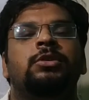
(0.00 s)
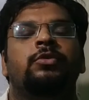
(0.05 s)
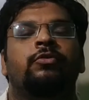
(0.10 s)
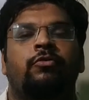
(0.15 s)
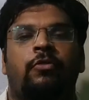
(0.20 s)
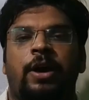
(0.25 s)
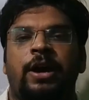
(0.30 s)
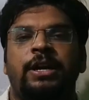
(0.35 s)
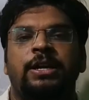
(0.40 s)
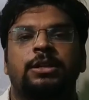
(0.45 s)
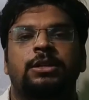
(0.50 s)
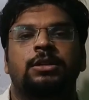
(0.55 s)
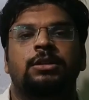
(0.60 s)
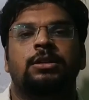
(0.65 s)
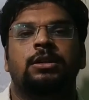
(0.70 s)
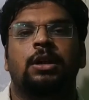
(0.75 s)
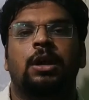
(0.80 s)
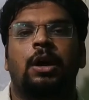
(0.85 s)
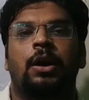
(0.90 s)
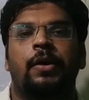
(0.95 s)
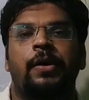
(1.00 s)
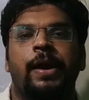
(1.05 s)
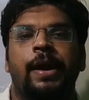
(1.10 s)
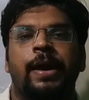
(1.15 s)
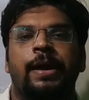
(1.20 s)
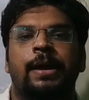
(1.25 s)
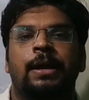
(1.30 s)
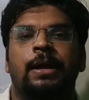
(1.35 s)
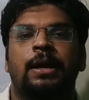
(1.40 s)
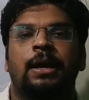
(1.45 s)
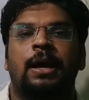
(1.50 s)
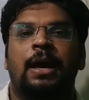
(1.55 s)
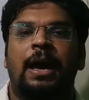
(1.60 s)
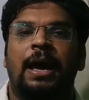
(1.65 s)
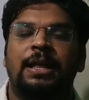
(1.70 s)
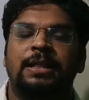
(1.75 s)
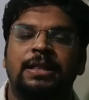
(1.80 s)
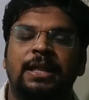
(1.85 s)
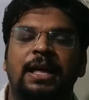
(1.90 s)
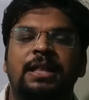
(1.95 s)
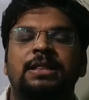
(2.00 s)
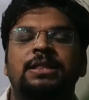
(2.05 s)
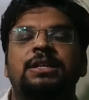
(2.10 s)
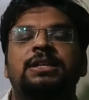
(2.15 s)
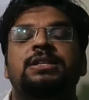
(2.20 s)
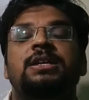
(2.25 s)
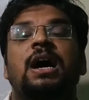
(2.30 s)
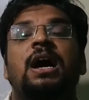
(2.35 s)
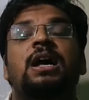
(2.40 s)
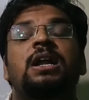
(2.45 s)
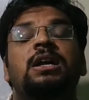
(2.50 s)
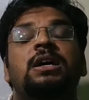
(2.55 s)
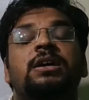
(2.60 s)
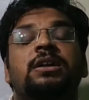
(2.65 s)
Fine. Okay, and then these are